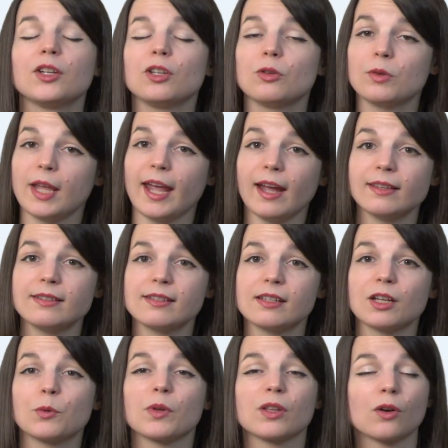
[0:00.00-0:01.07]
You can't
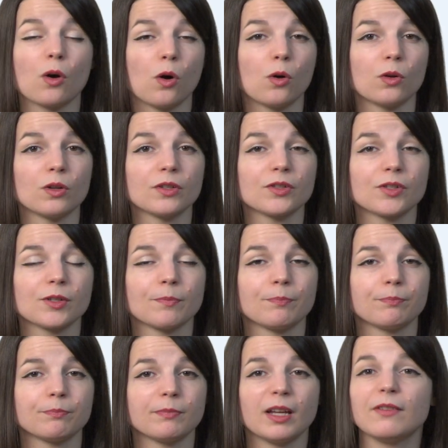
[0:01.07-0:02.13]
stick with goals.
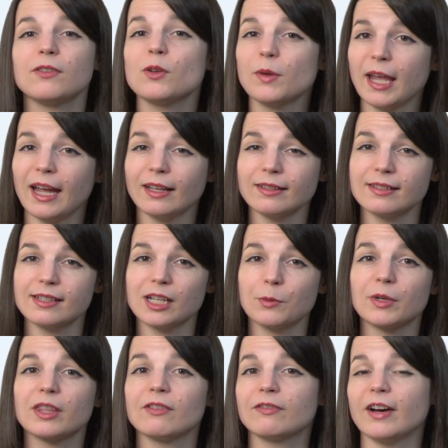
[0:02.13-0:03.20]
If you can't
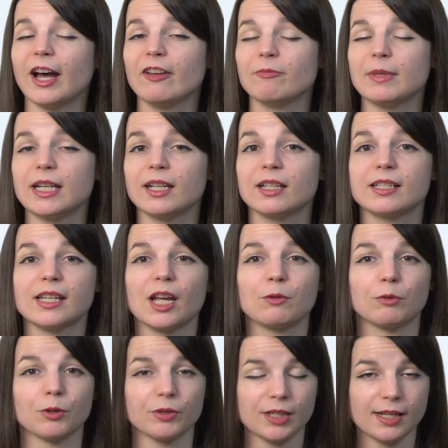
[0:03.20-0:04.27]
stick with a 5-minute-a-day
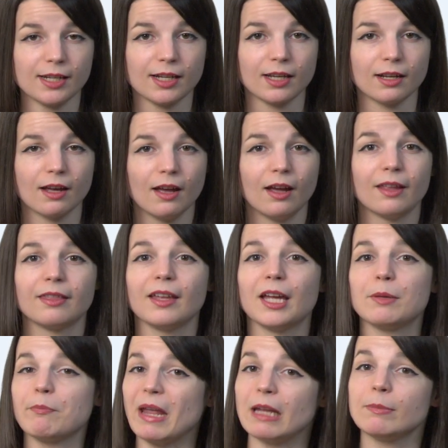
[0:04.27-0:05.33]
routine,
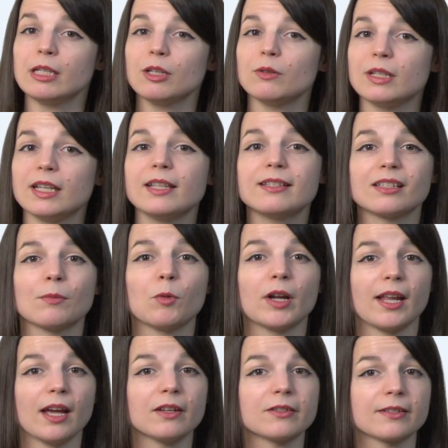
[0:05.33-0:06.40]
then maybe you need
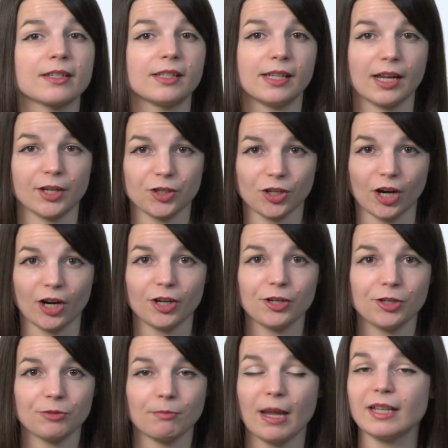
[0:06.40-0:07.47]
someone else to take
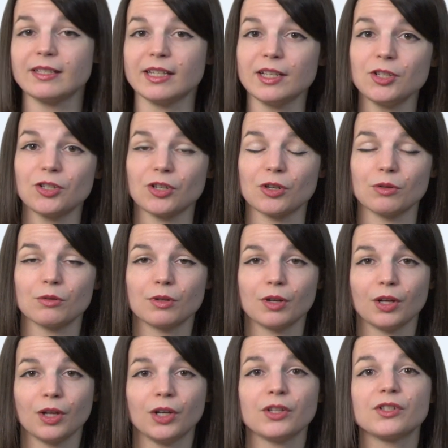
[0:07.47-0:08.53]
charge and teach you.
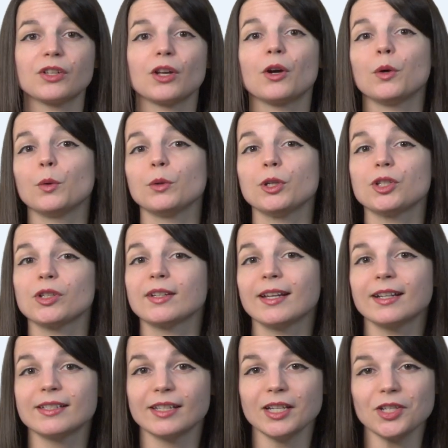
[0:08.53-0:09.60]
So you should
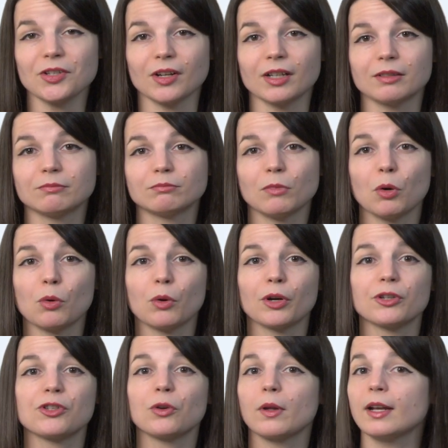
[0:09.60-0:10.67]
get a teacher
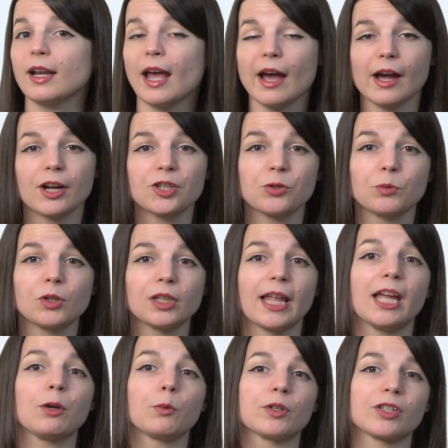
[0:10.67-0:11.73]
or join an actual
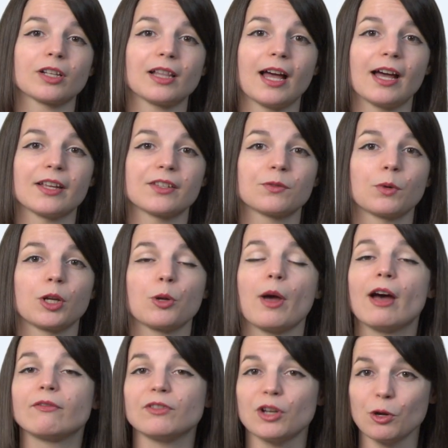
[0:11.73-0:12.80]
language class where you
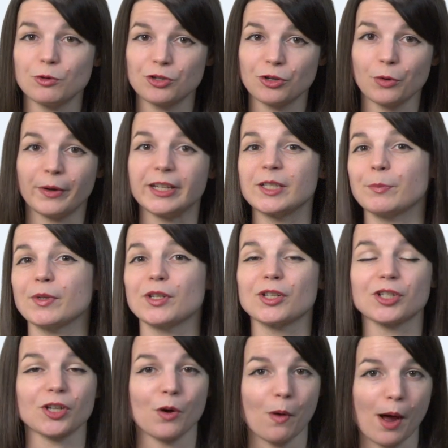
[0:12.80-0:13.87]
have no choice but to
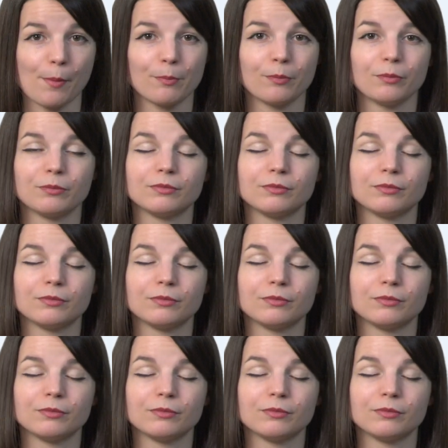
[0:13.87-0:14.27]
show up.